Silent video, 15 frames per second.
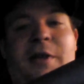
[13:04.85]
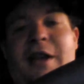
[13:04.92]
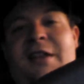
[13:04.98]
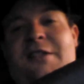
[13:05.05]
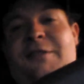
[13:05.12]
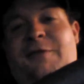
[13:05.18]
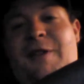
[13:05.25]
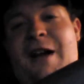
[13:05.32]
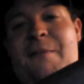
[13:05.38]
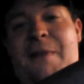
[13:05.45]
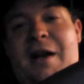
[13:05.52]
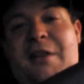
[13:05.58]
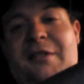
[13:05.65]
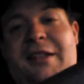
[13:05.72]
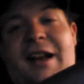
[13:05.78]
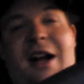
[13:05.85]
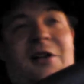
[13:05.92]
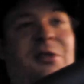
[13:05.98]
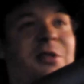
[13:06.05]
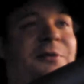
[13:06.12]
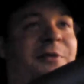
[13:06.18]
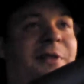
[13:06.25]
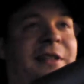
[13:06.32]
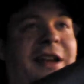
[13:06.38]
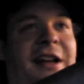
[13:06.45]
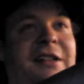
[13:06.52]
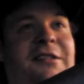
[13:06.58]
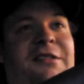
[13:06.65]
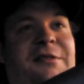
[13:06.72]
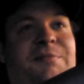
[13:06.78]
this 5 miles an hour for the
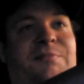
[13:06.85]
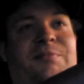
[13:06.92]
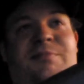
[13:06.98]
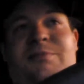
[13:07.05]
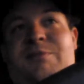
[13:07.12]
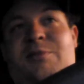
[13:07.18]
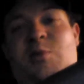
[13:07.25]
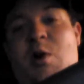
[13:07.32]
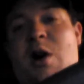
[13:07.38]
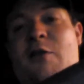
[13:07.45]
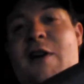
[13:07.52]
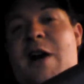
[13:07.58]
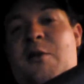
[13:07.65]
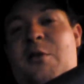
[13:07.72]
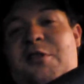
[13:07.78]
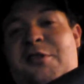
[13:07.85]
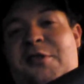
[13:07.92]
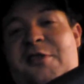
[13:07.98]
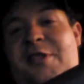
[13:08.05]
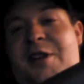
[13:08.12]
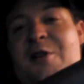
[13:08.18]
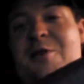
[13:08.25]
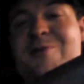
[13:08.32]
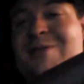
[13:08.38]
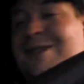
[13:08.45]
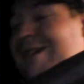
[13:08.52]
next 12 hours or so.